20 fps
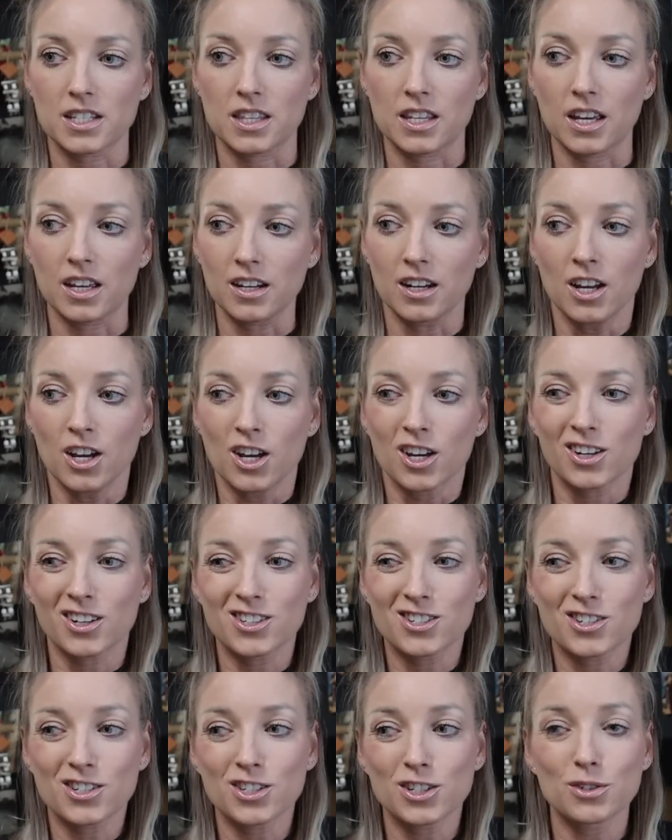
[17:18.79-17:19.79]
that
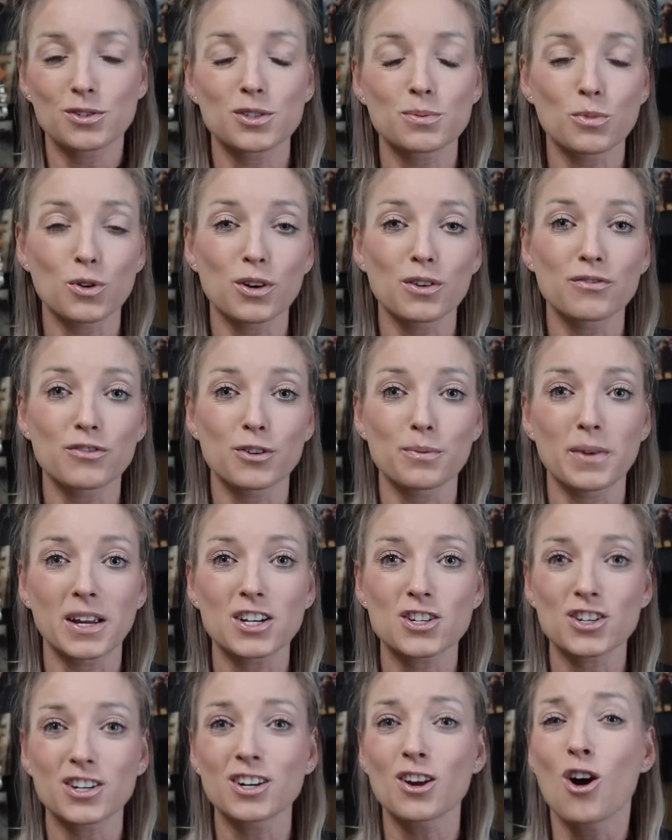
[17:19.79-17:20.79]
could just use more
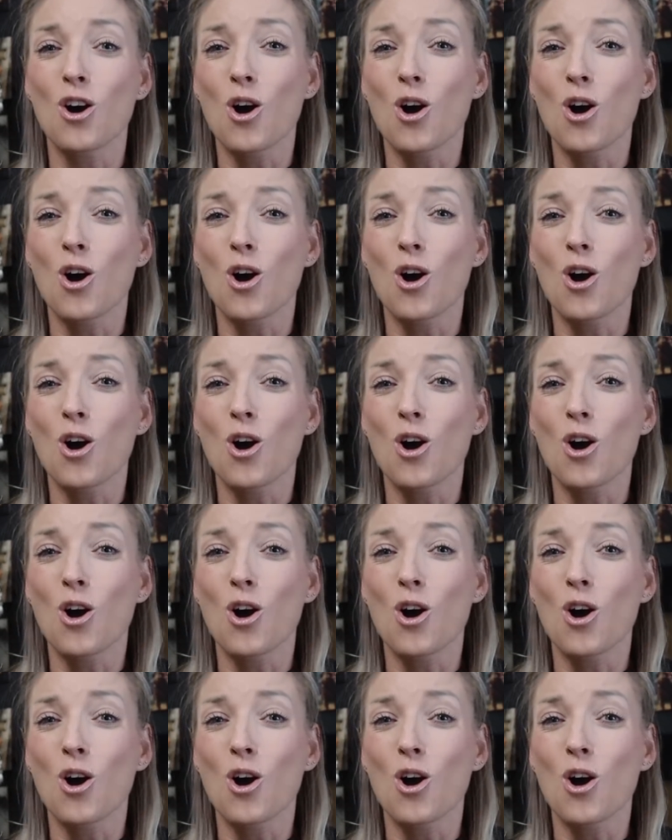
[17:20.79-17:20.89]
information.